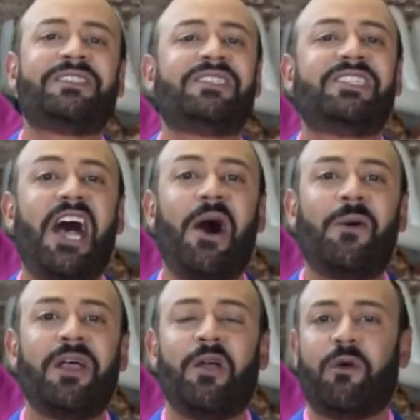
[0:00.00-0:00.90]

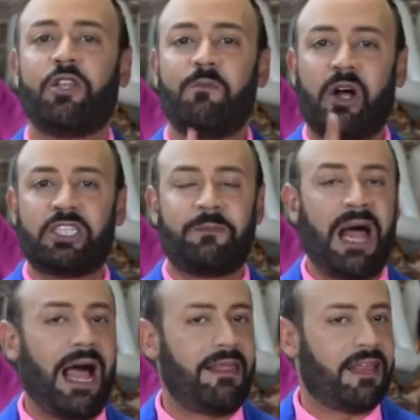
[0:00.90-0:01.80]
So when you
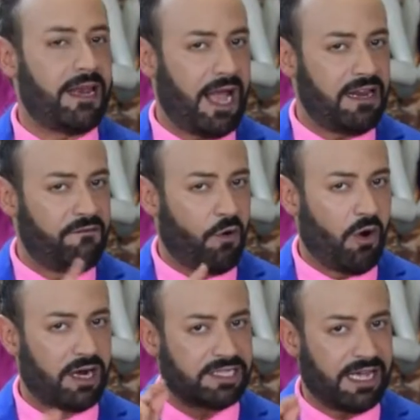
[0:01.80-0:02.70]
multiply the
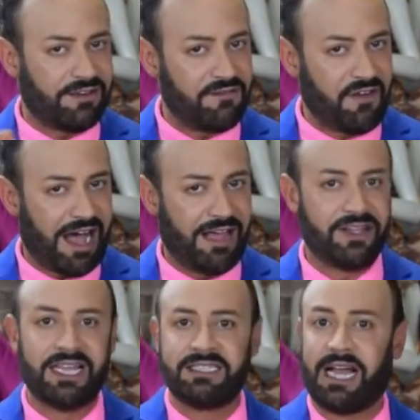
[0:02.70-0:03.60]

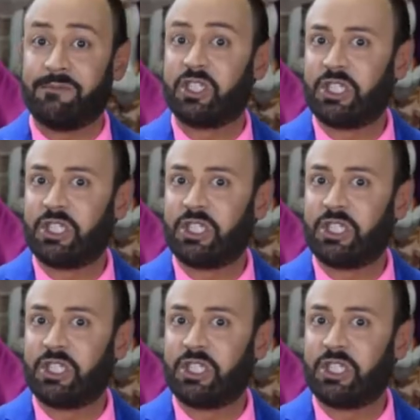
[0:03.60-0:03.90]
94.75 times